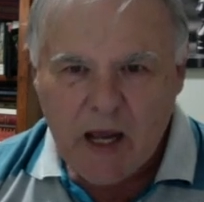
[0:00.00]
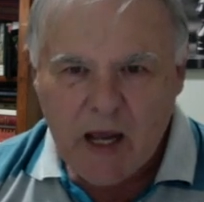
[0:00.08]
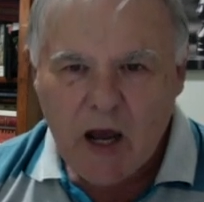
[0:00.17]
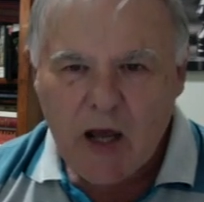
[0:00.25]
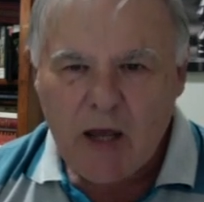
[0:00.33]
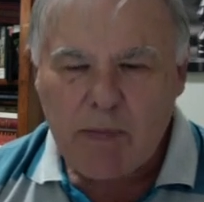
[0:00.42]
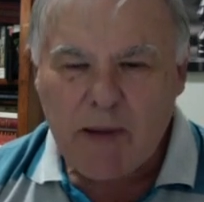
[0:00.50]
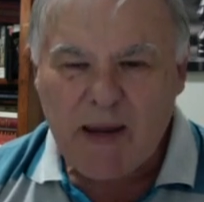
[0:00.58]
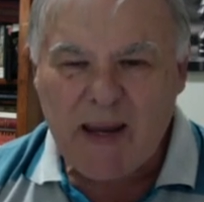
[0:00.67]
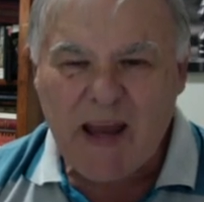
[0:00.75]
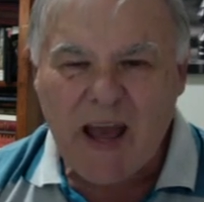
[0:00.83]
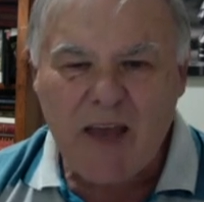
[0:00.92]
He played
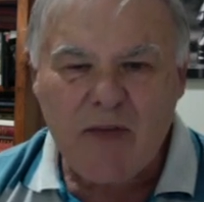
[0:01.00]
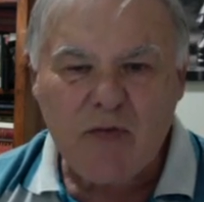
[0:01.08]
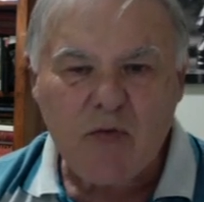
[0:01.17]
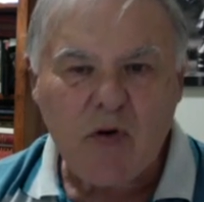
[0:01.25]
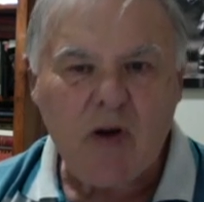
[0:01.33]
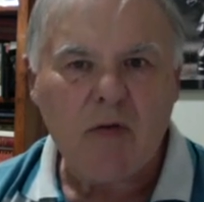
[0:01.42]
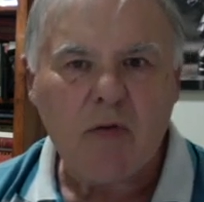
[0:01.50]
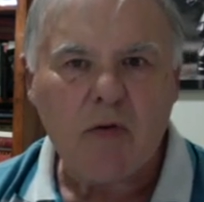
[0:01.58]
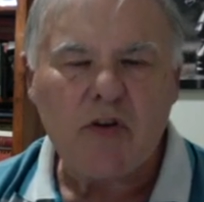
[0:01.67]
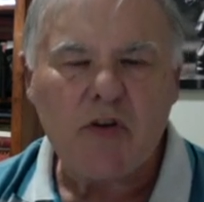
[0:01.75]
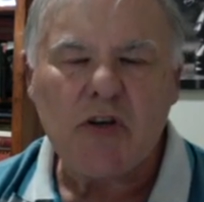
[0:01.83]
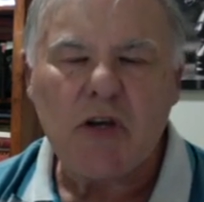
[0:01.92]
a3, and I thought,
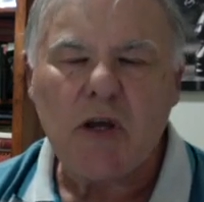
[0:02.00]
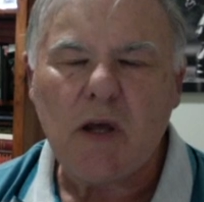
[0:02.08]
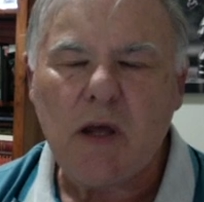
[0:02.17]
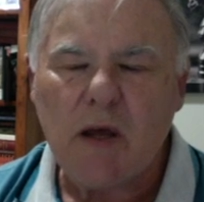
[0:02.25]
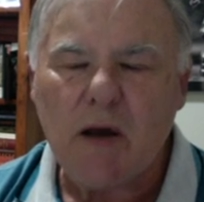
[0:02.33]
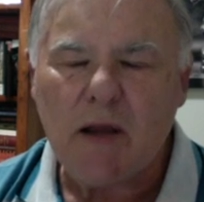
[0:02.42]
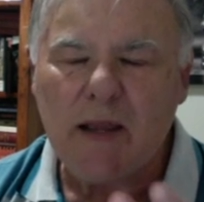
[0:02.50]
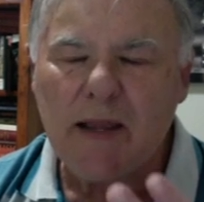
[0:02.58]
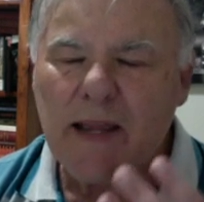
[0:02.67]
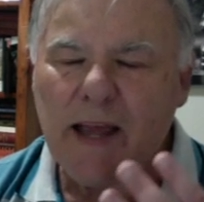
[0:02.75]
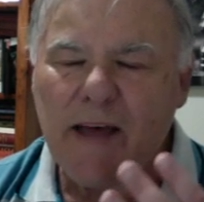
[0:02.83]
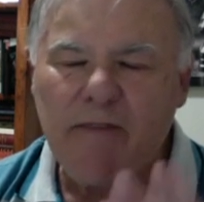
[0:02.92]
gee, I
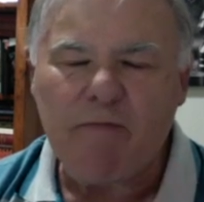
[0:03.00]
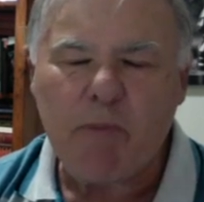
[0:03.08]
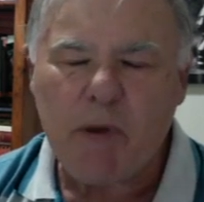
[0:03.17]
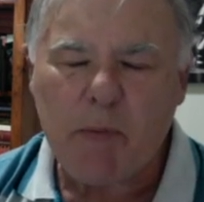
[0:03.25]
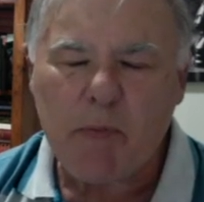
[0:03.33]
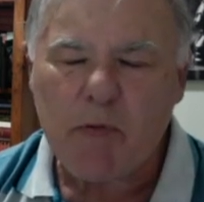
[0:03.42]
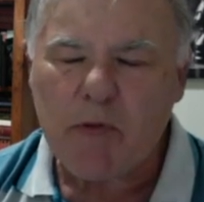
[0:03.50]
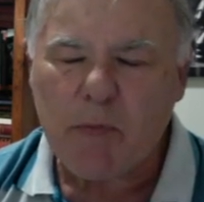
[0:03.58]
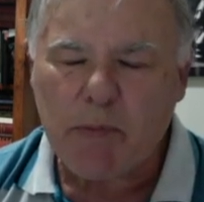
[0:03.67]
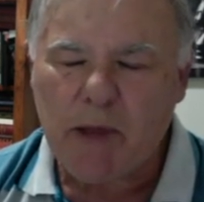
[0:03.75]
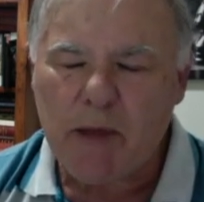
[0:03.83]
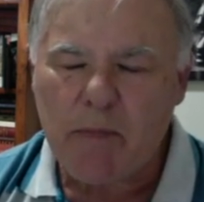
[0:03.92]
love people that
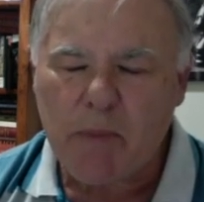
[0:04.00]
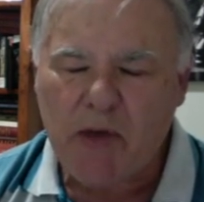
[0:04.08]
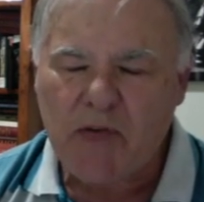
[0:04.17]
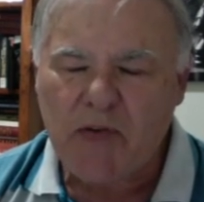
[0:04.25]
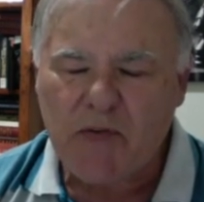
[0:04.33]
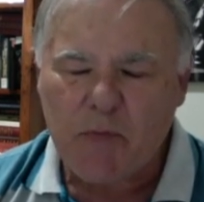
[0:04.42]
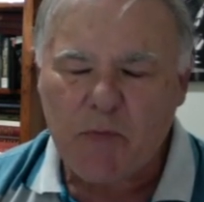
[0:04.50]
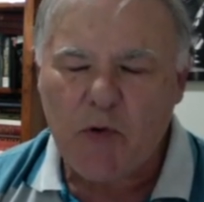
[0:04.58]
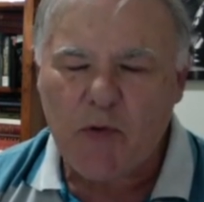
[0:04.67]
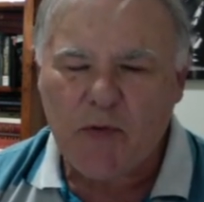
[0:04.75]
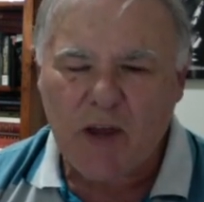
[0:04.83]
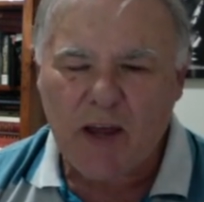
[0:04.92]
play passive
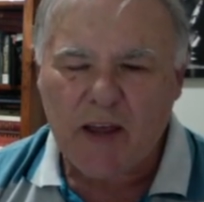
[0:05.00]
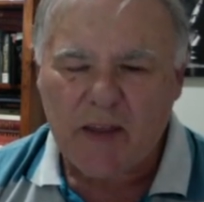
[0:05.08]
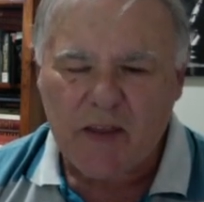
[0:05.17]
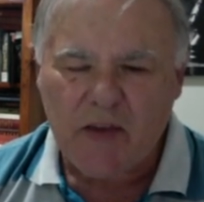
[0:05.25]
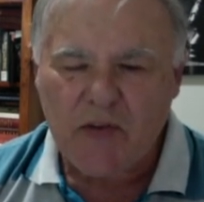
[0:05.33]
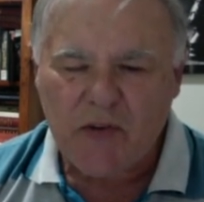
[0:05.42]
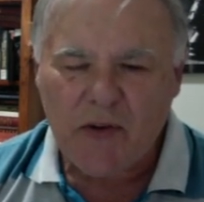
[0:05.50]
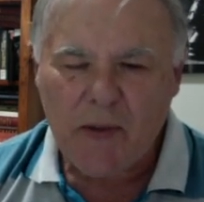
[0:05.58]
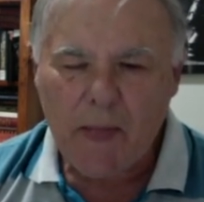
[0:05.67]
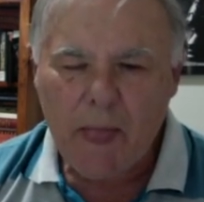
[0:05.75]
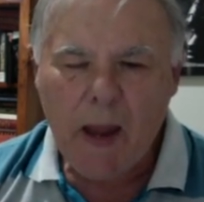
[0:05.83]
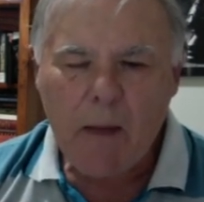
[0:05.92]
moves like this
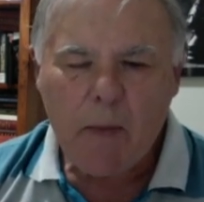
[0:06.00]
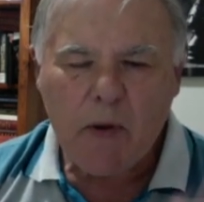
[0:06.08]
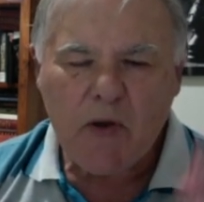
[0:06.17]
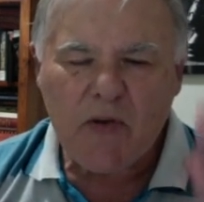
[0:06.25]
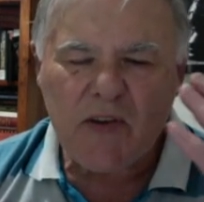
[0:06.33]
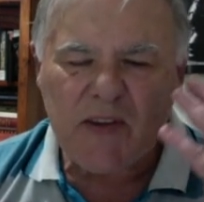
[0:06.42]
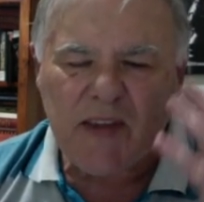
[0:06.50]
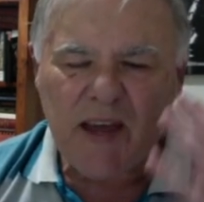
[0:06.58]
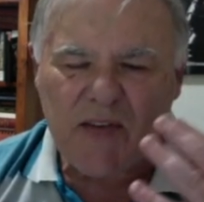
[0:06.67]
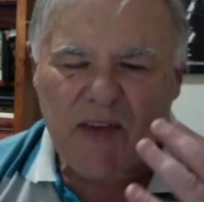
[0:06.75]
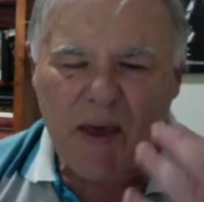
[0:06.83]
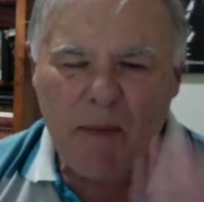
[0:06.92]
because it
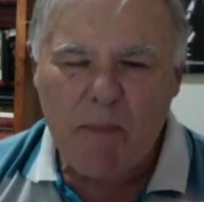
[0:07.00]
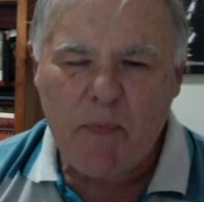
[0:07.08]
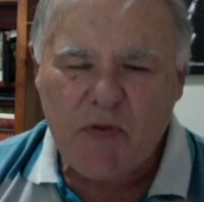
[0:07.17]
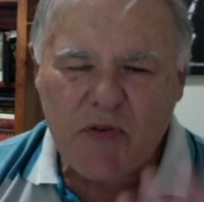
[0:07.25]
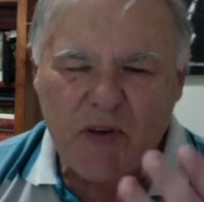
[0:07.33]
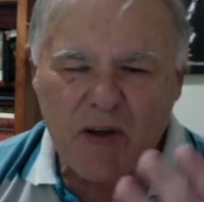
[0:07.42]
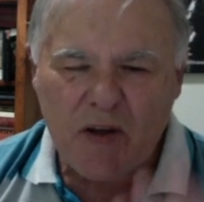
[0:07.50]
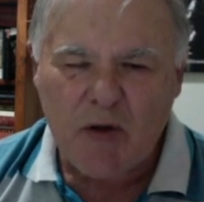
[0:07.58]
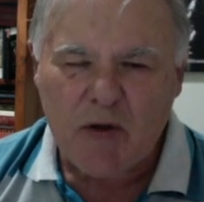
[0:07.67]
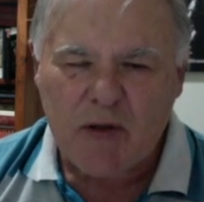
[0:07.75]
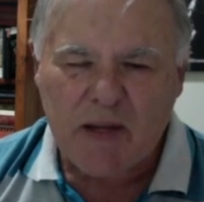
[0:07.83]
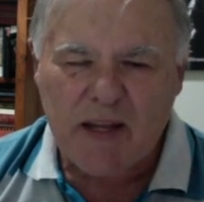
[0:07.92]
does
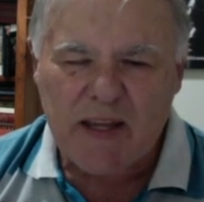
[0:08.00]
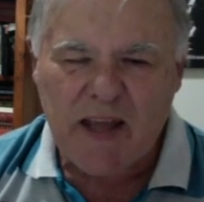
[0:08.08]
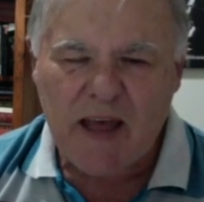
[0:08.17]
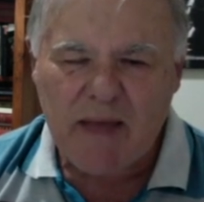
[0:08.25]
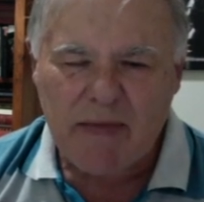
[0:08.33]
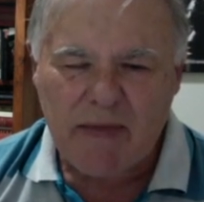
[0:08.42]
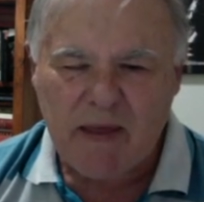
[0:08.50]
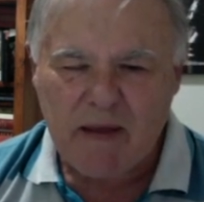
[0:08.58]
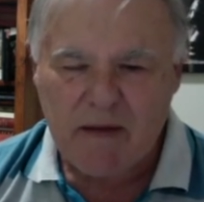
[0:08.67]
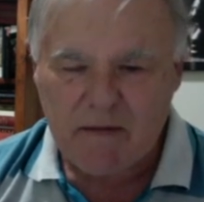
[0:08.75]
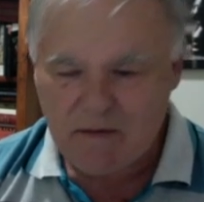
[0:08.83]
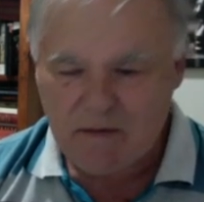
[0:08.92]
absolutely nothing,
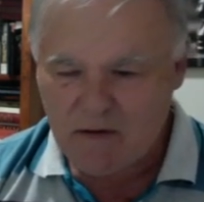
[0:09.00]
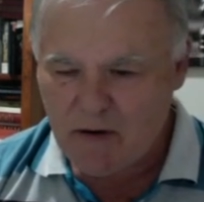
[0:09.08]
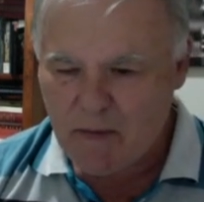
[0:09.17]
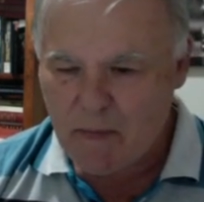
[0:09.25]
right?